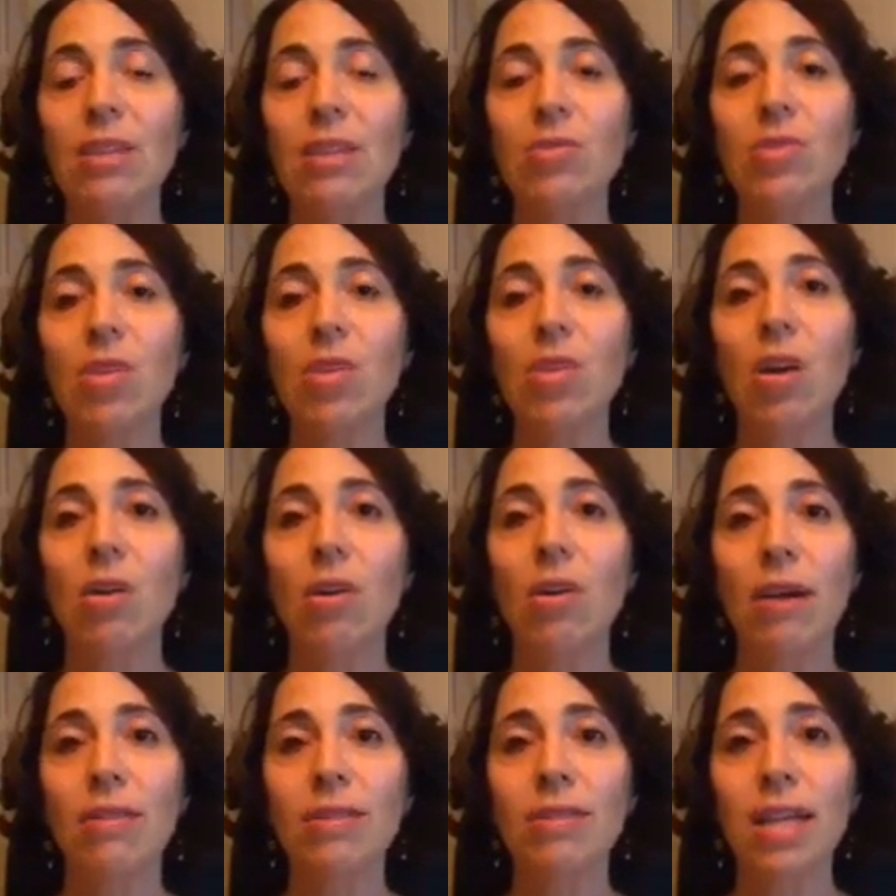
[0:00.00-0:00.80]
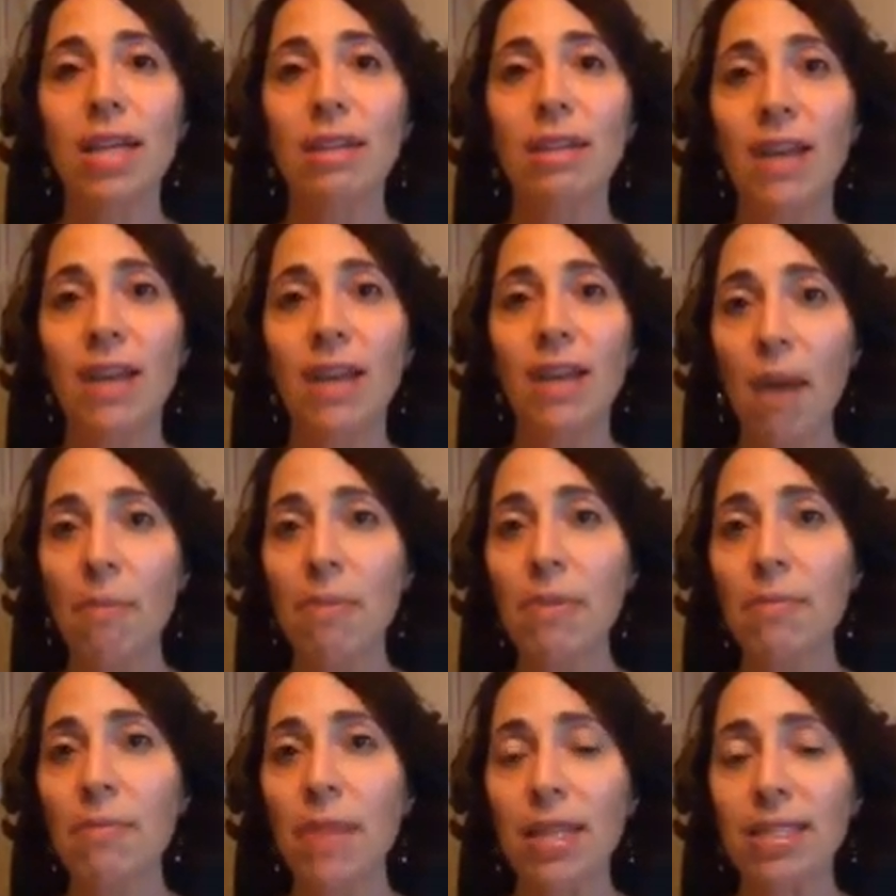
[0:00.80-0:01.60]
And so I was kind of
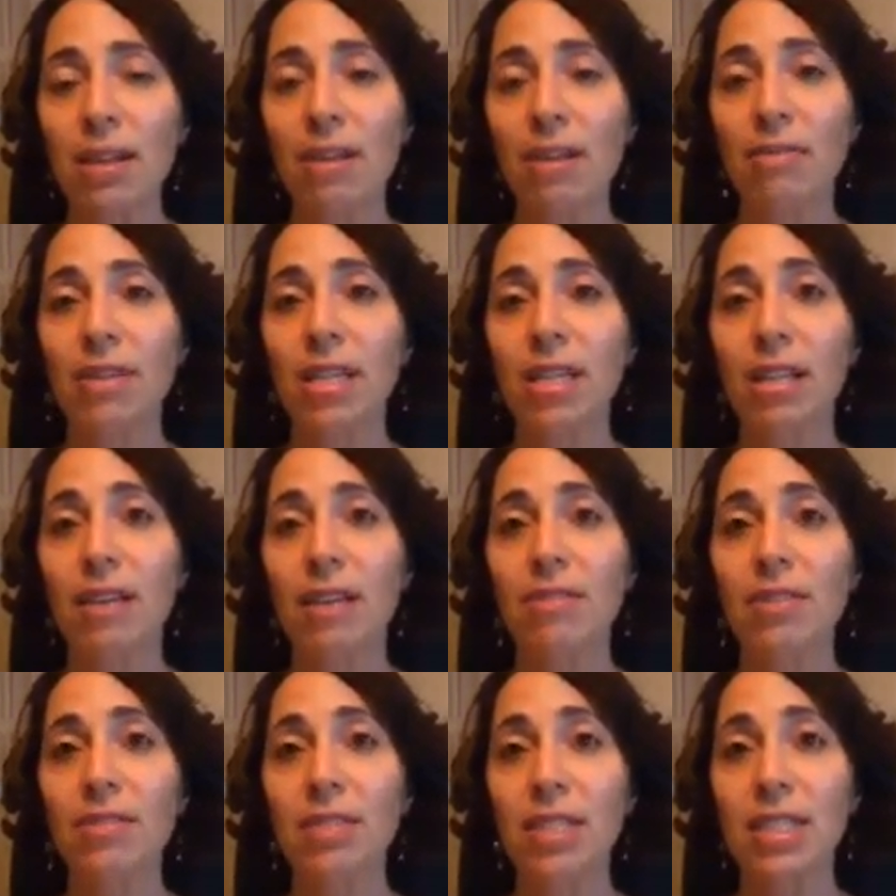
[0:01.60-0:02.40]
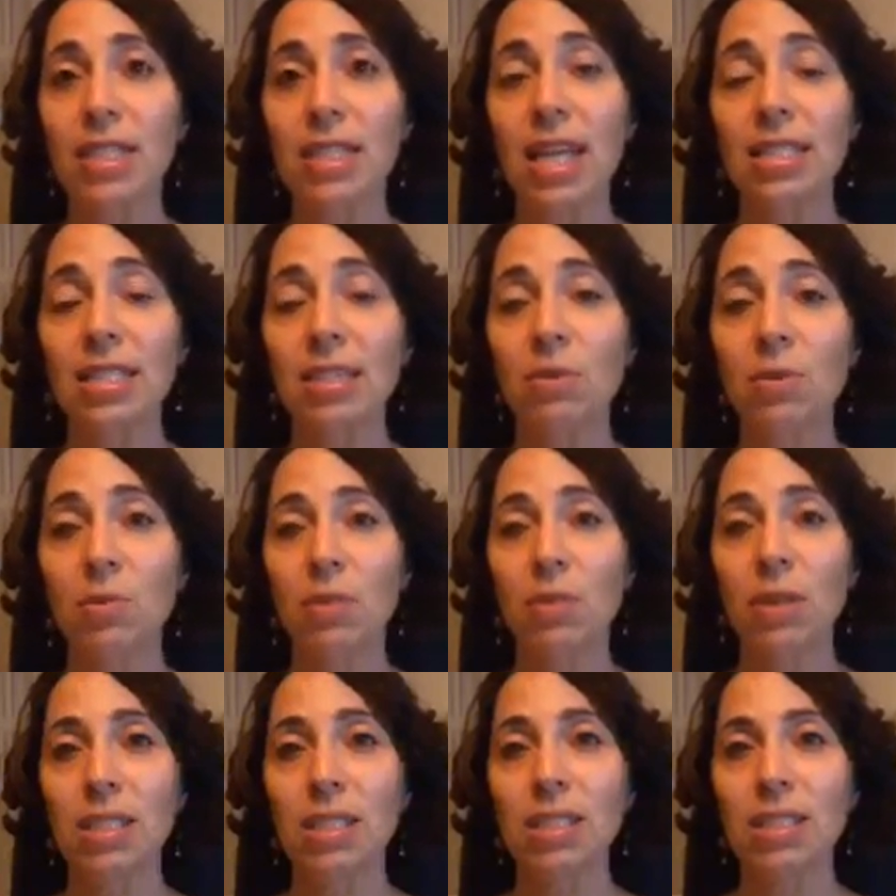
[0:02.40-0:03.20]
tapping myself in the level of success I
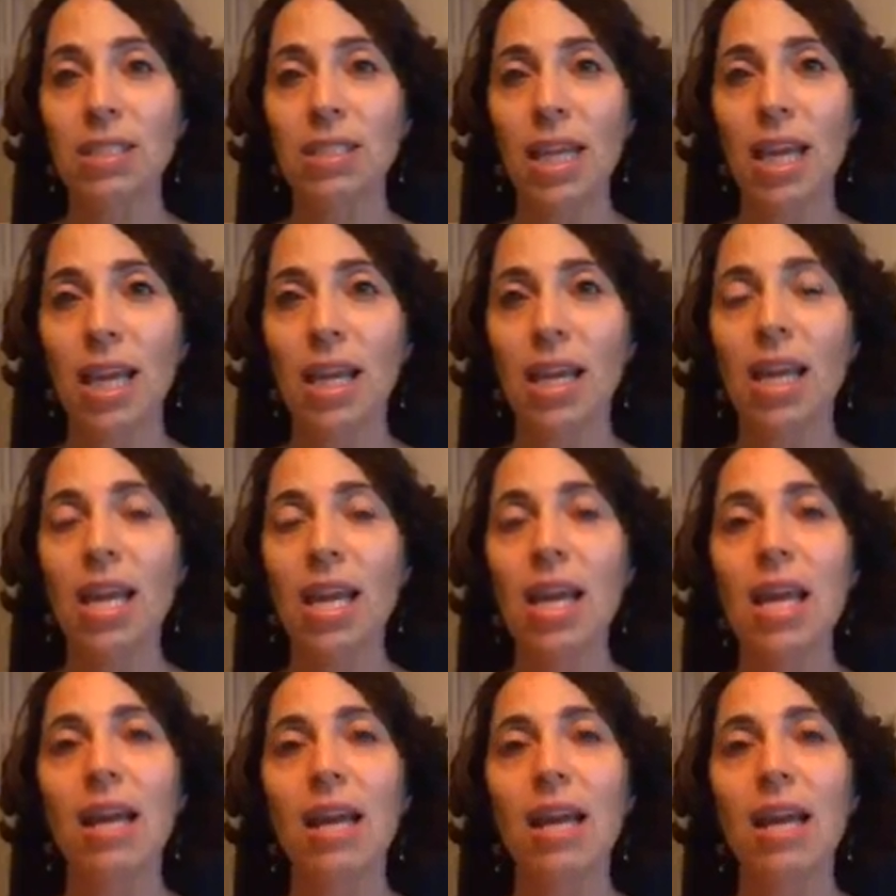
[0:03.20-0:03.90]
was willing to take.